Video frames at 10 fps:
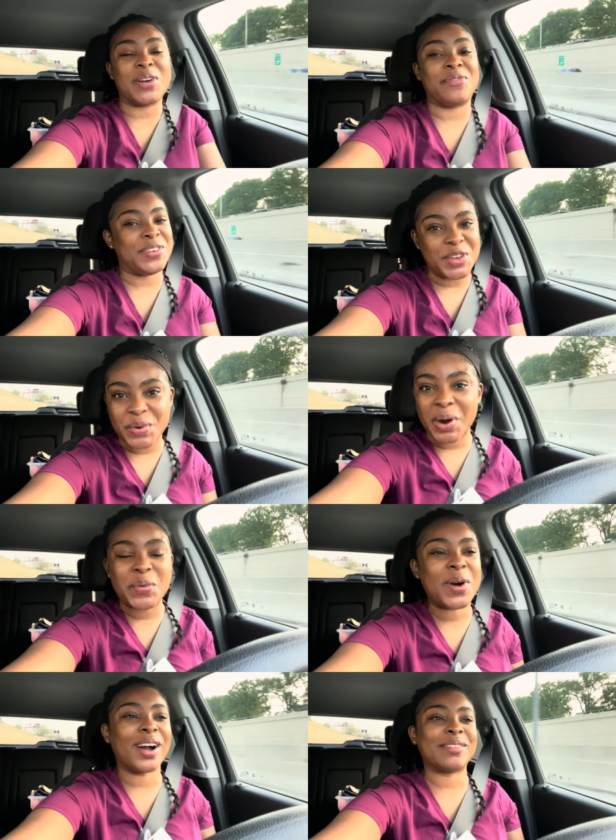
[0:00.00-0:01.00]
viewer,
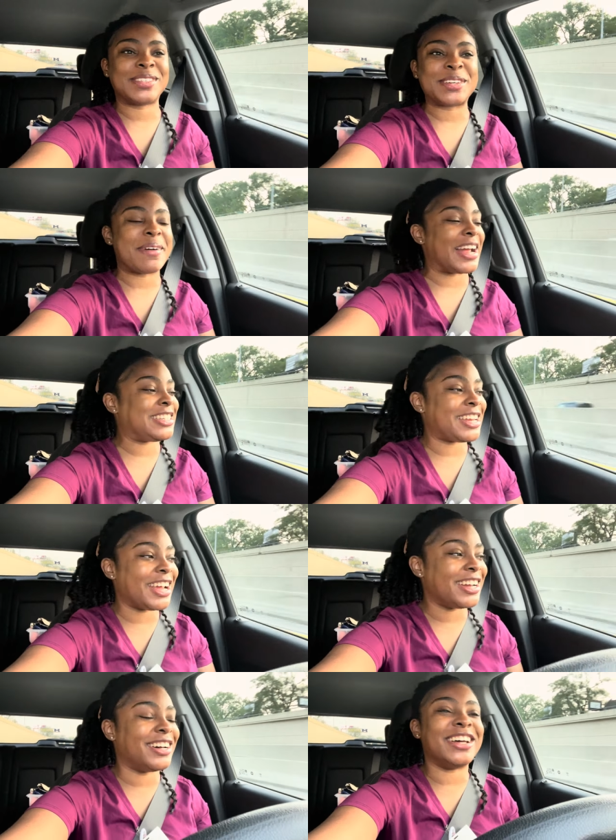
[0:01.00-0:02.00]
welcome to my
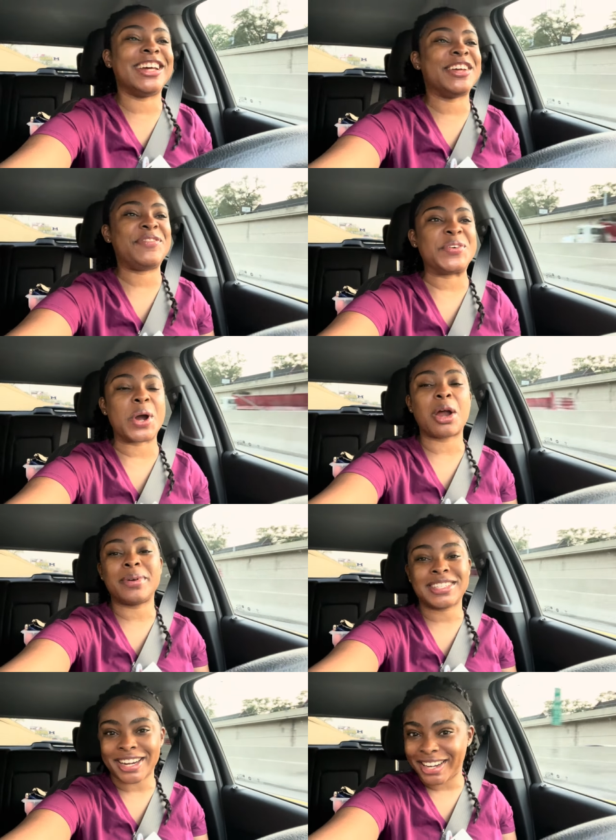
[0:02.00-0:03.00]
channel. And if you are a
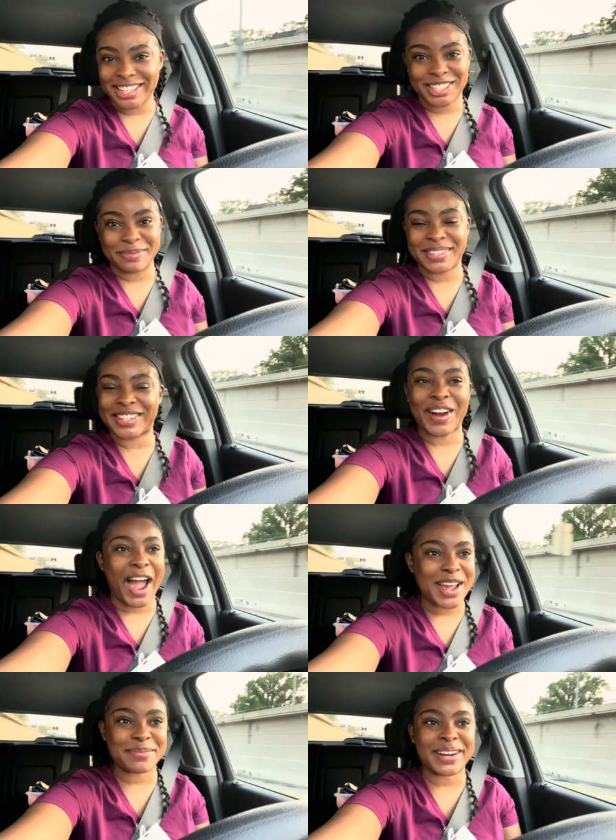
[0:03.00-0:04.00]
returning
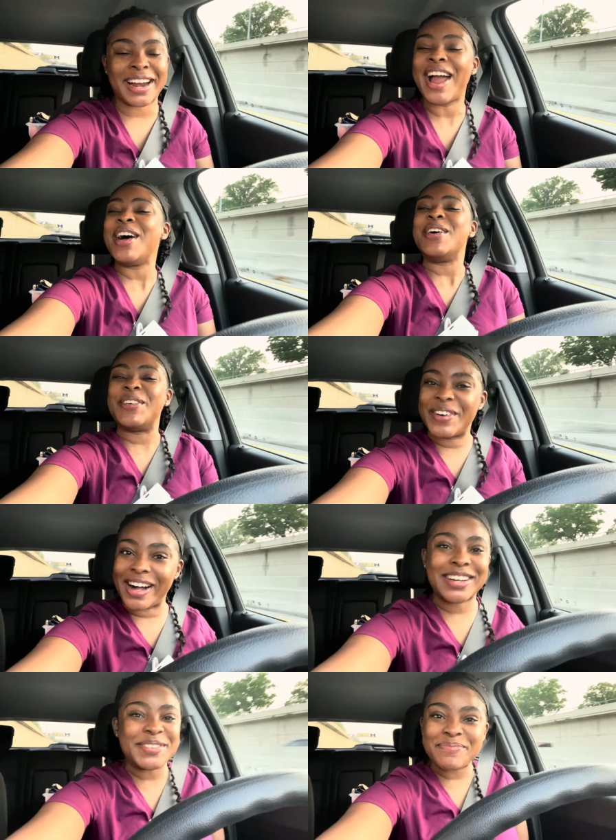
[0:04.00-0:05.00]
subscriber,
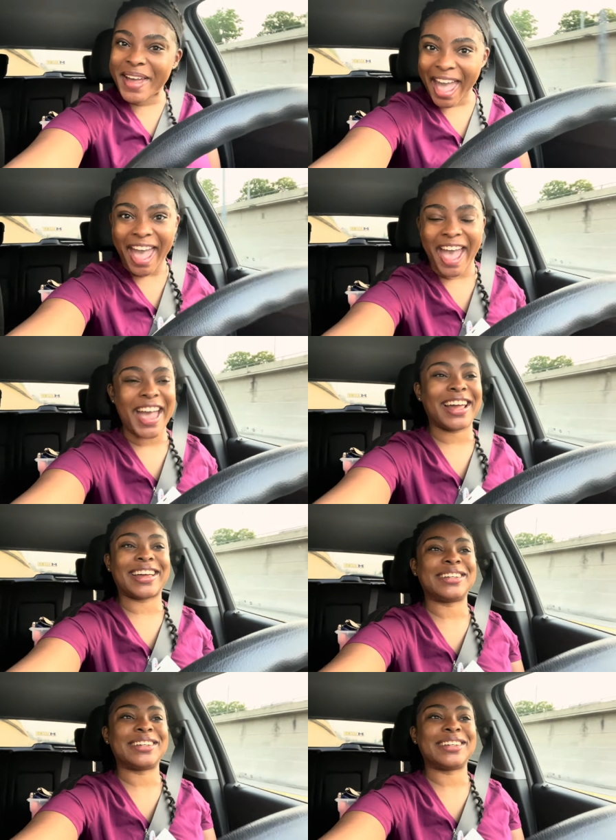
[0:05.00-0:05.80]
welcome back.